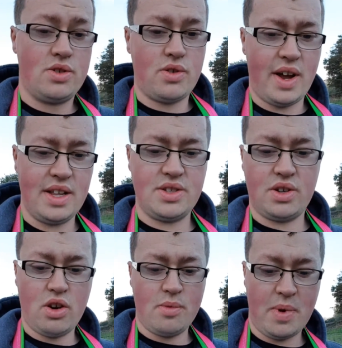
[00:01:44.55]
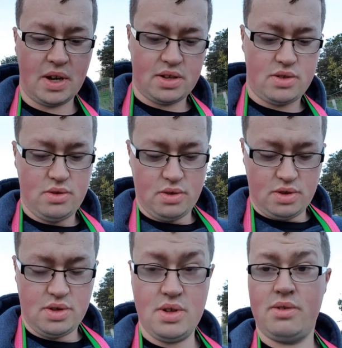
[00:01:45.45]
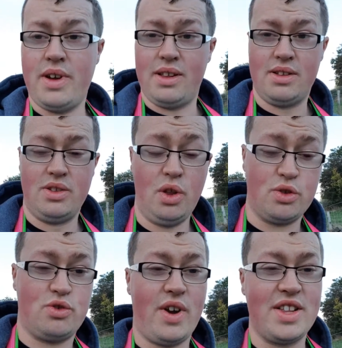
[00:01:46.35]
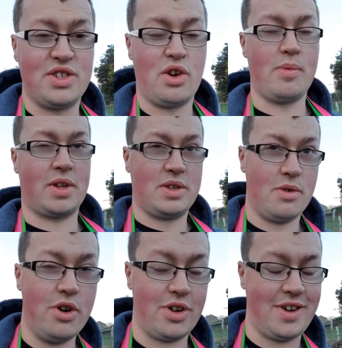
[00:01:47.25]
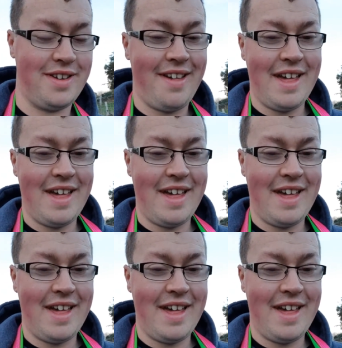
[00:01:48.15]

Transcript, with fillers: trying to go back, well not trying to go back to work,